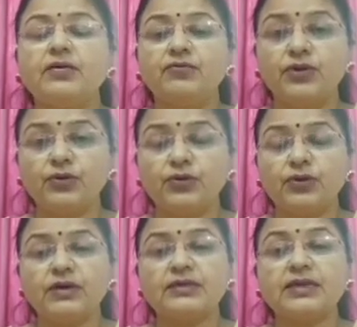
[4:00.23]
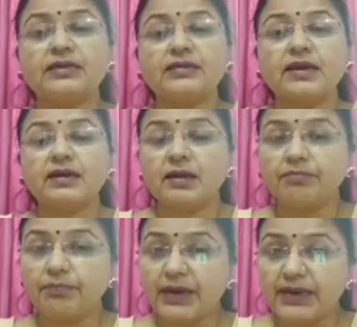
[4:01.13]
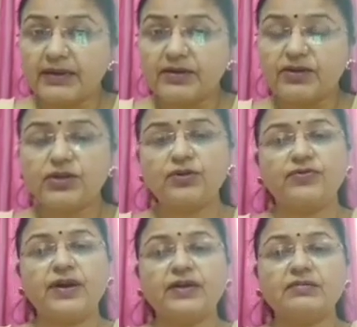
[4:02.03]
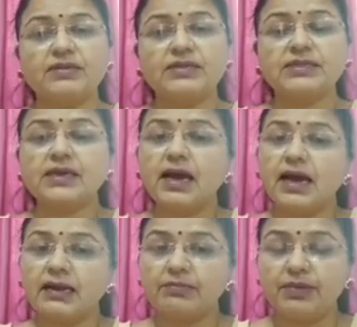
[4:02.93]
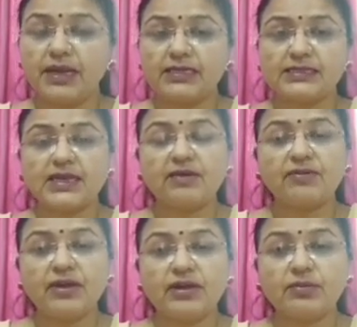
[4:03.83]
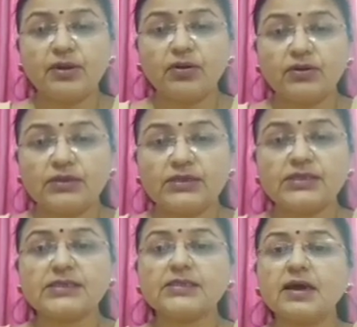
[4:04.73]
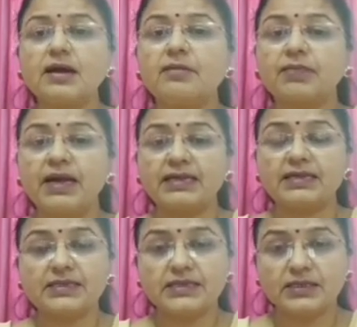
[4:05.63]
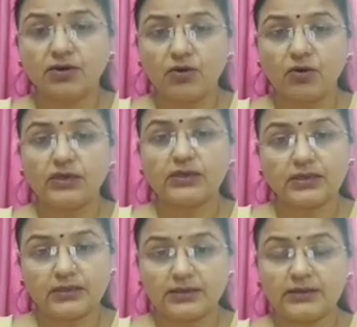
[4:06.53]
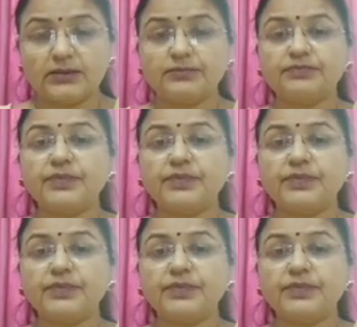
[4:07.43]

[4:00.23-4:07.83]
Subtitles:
we know that there are plenty of animals and plants available on this planet called Earth.